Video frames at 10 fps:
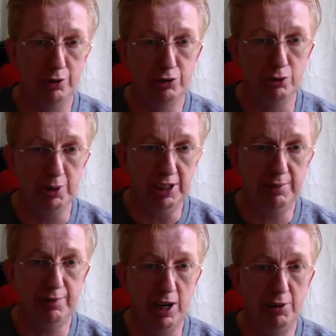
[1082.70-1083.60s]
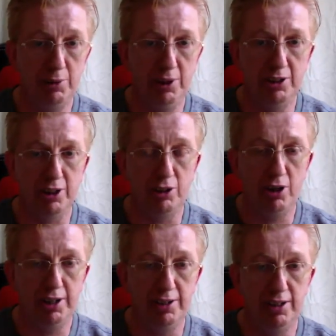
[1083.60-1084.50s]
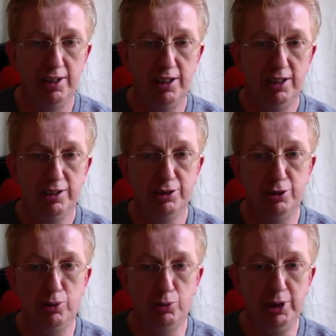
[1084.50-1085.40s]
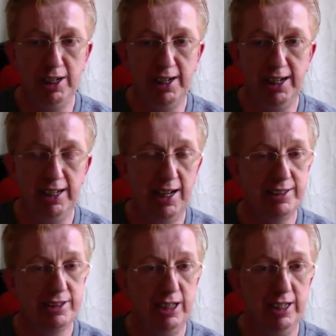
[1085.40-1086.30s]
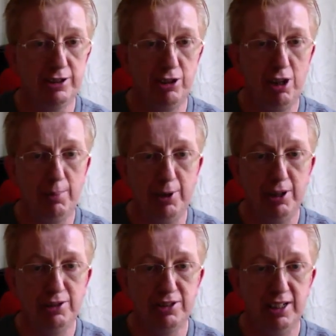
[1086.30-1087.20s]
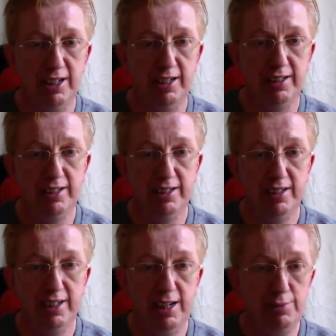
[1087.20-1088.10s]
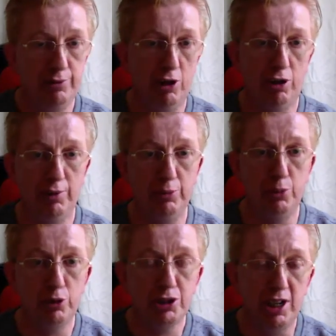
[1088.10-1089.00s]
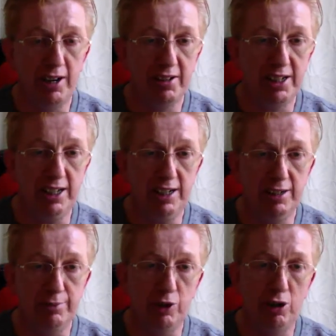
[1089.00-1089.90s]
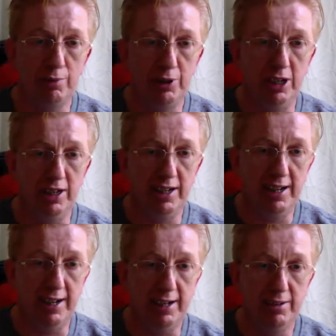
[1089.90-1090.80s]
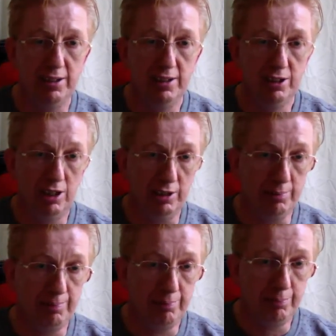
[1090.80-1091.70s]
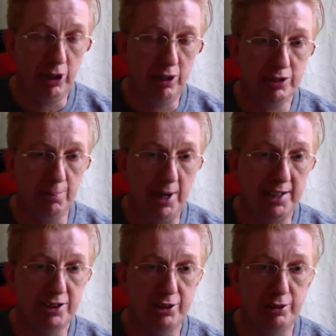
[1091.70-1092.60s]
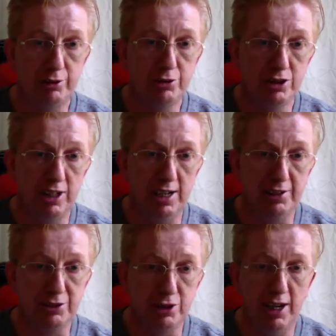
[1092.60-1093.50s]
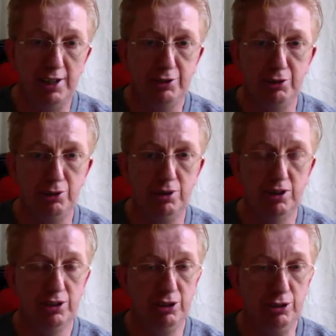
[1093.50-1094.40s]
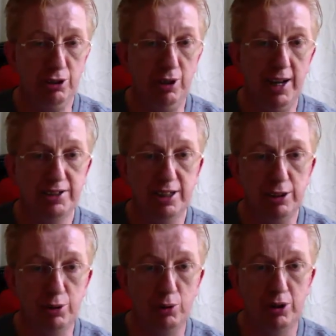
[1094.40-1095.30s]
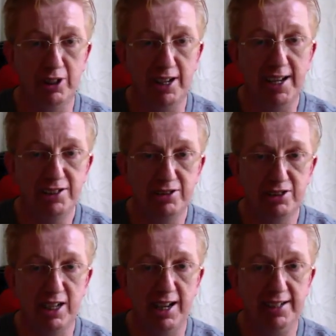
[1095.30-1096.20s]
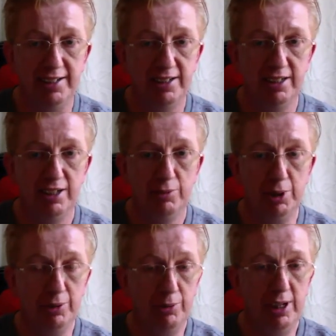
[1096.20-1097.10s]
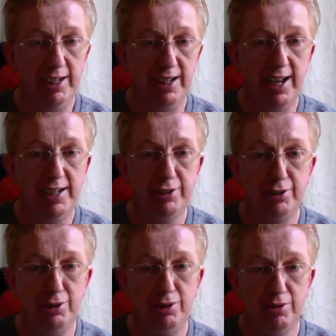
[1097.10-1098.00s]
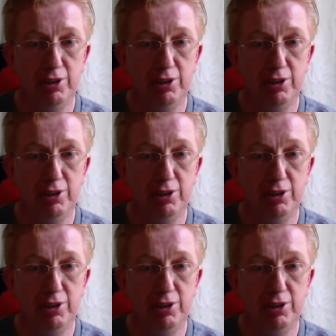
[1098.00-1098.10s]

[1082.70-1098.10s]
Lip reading: So we need value in the coin. So really, it's all about involving more charity, involving our PAWS ambassadors, and trying to actually grow our donation side. We would really like to,